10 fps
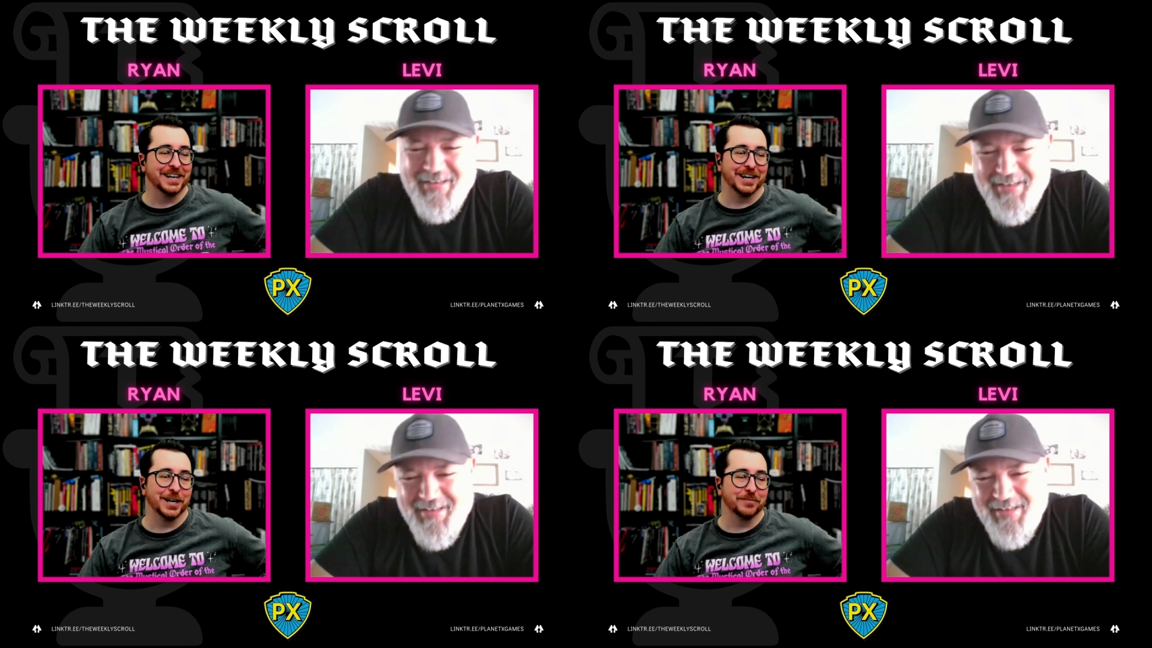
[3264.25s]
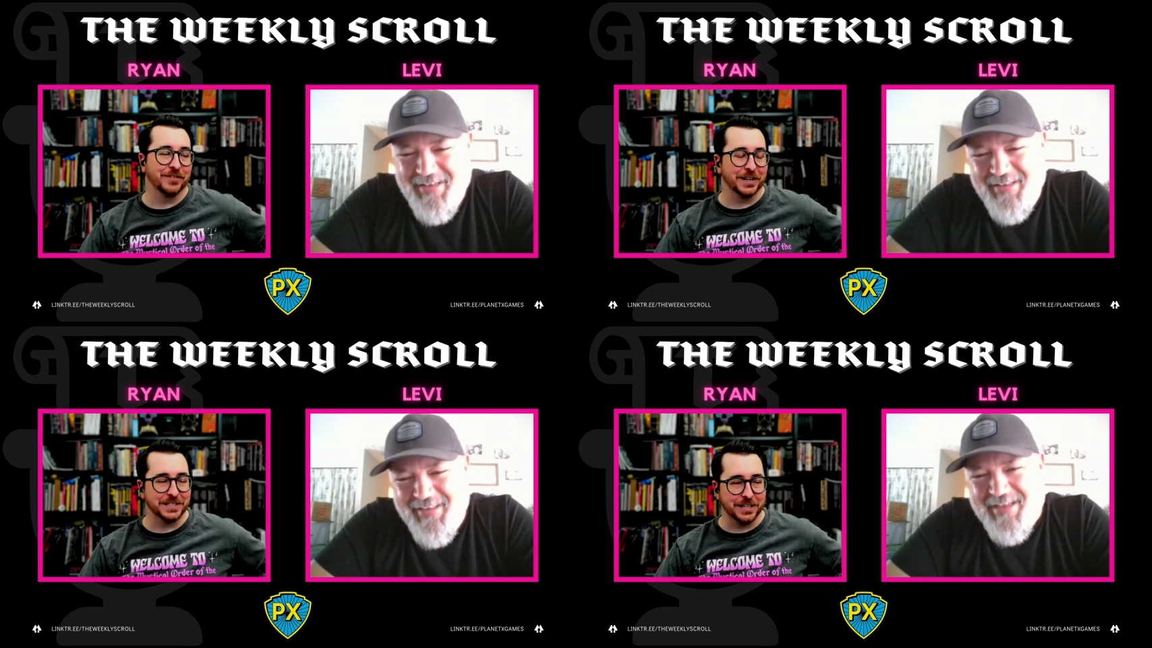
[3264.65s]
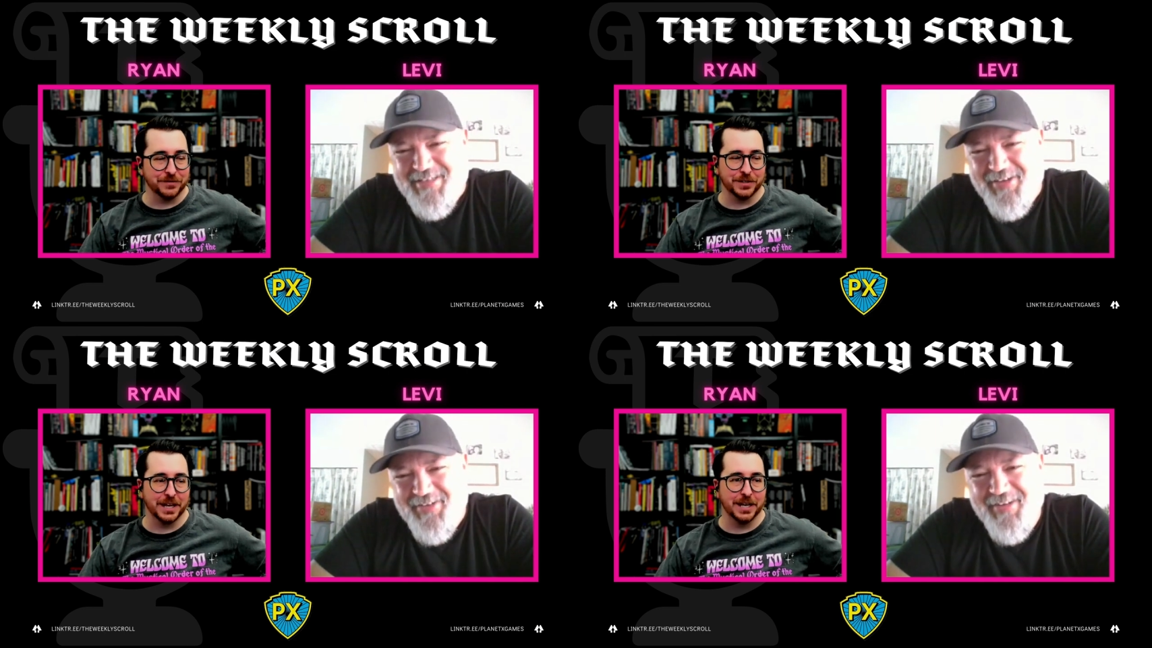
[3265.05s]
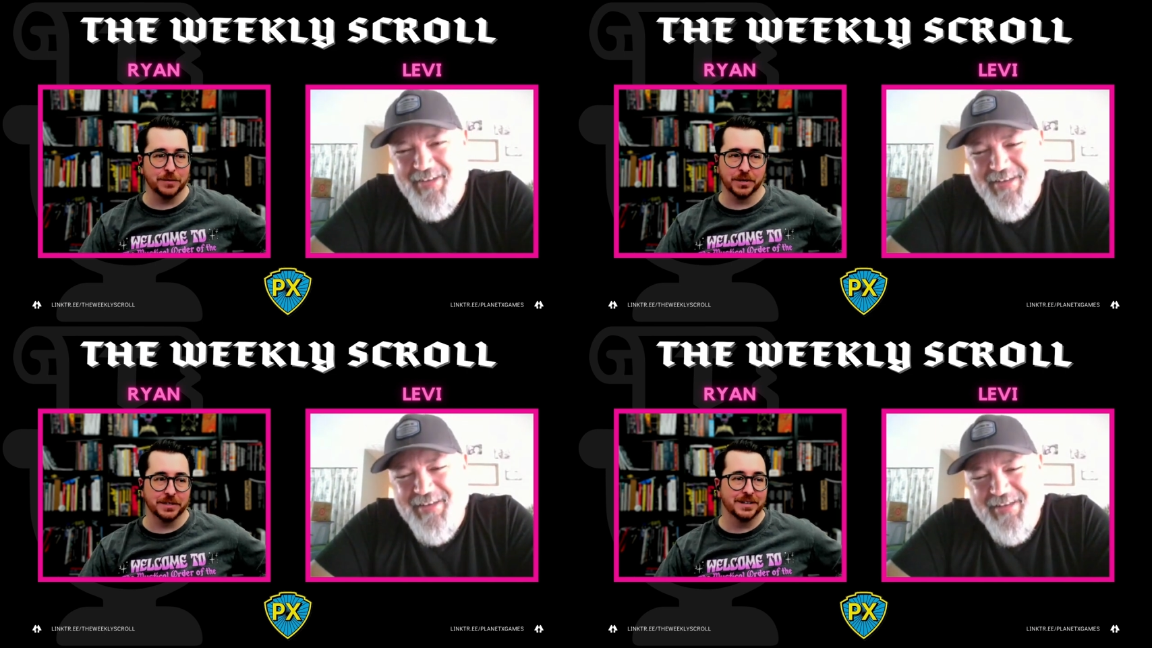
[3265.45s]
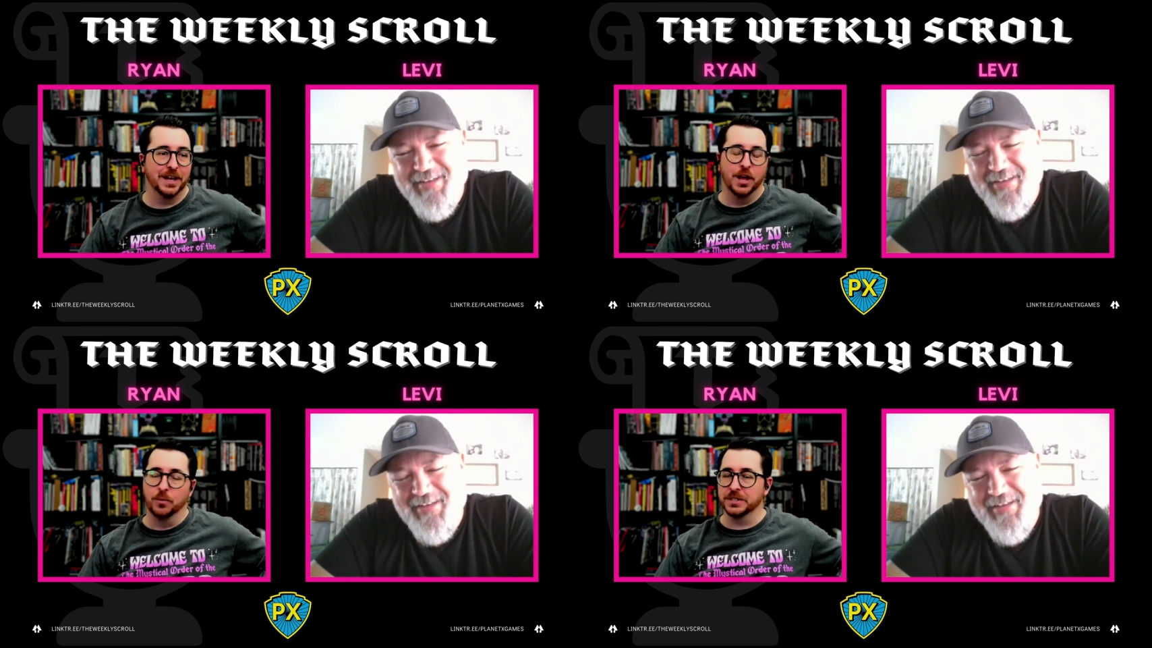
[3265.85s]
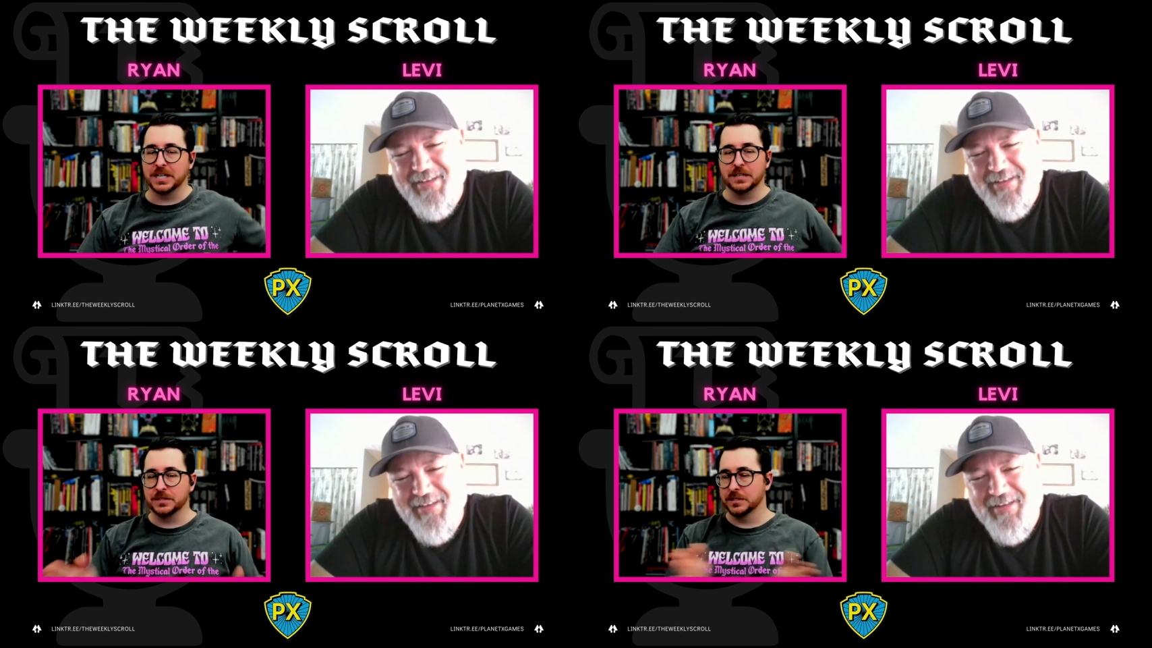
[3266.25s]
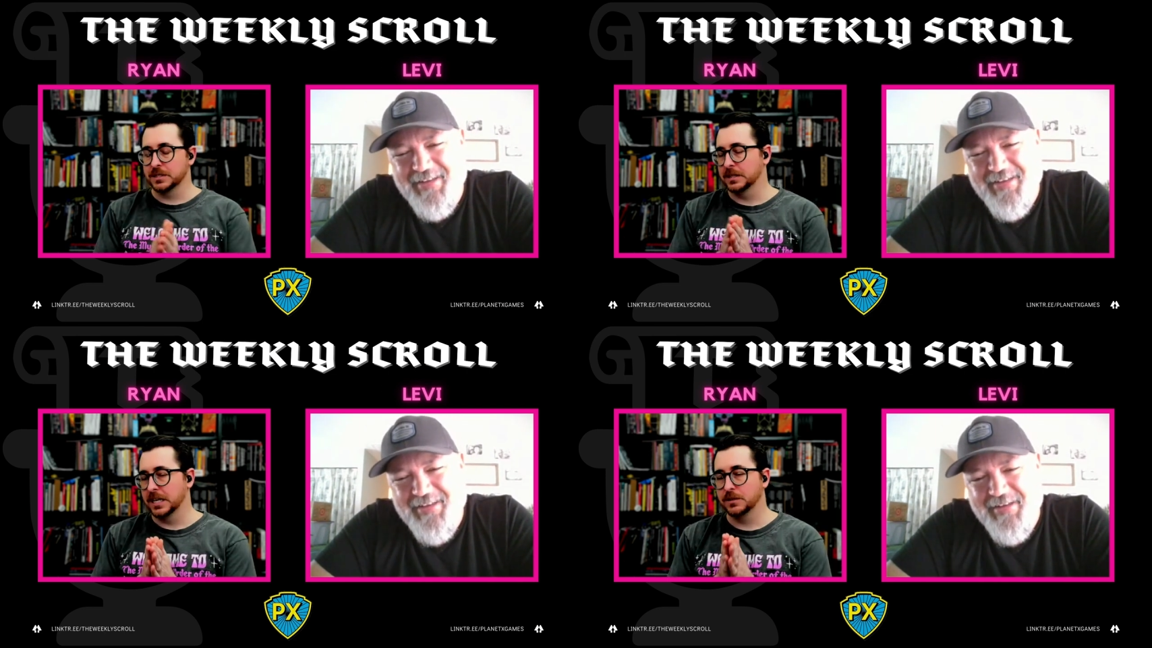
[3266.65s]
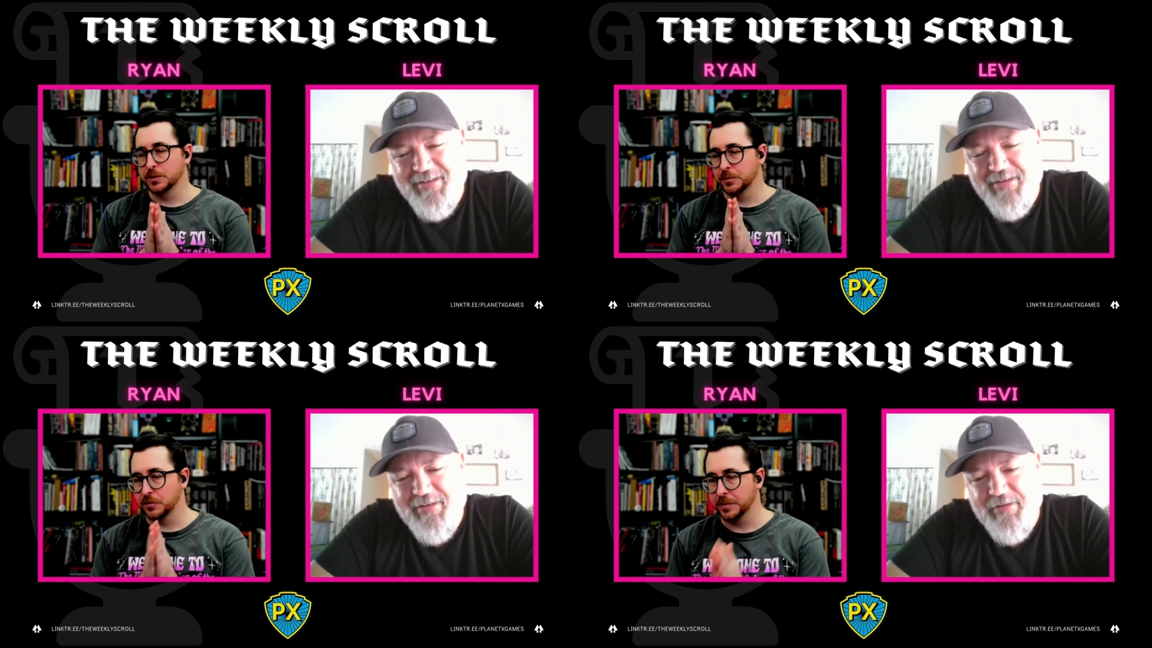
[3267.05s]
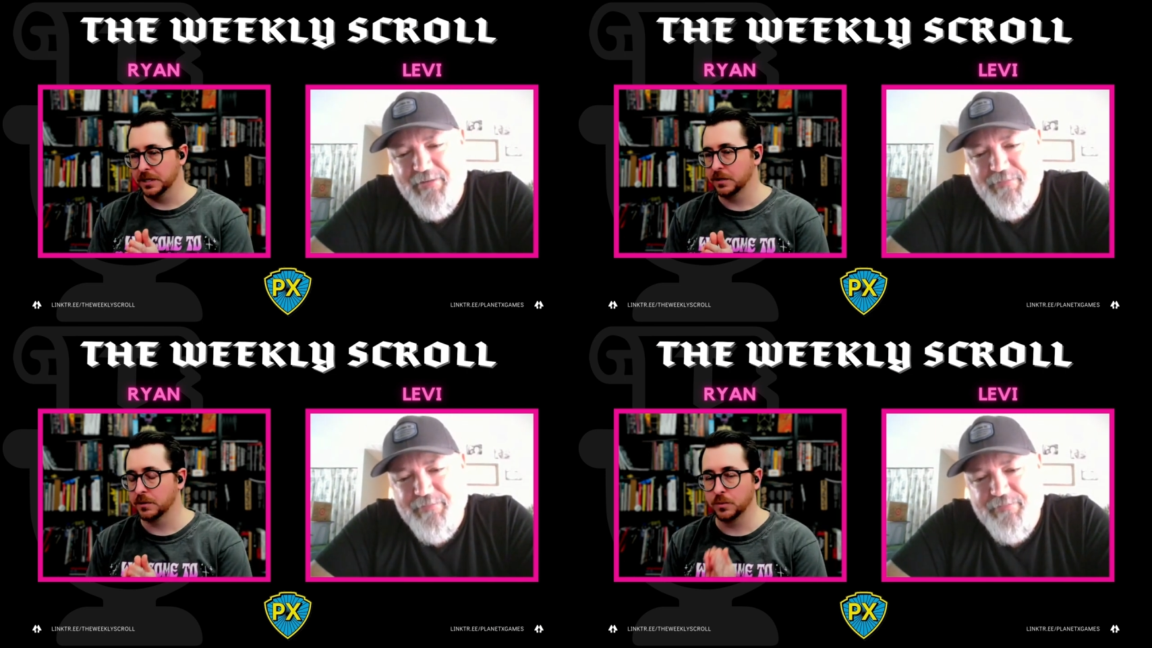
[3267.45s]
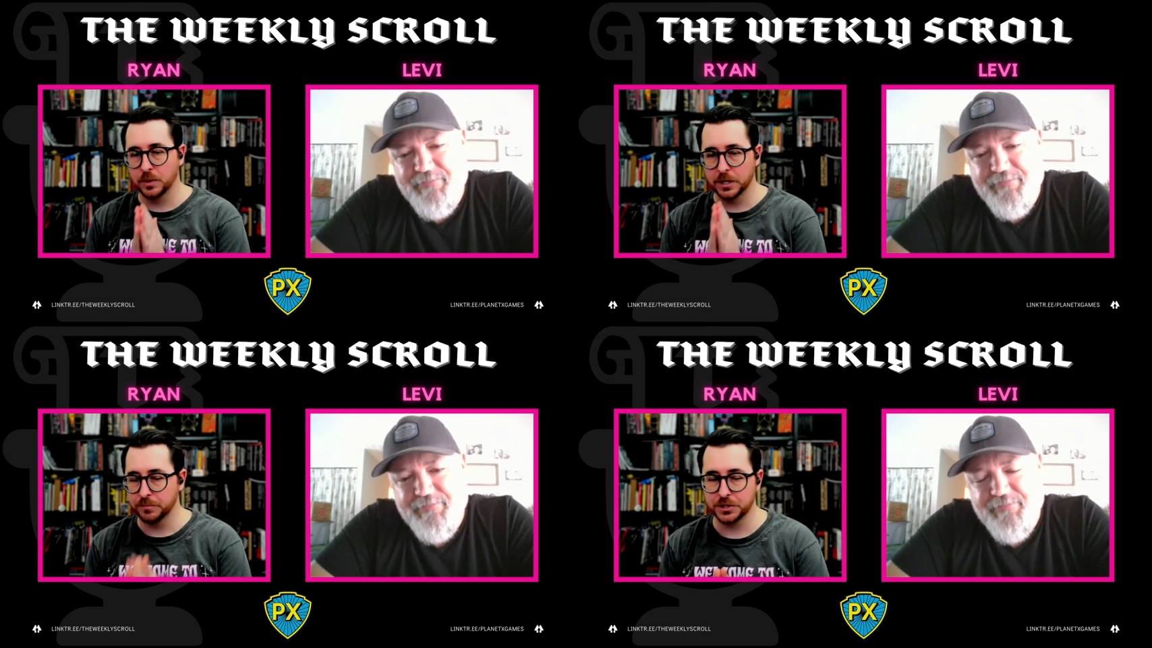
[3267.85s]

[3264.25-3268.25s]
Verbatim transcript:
Speaker 1: I'm um, very excited Thanks, for that. But once again, seriously, thank you so much for being here. Really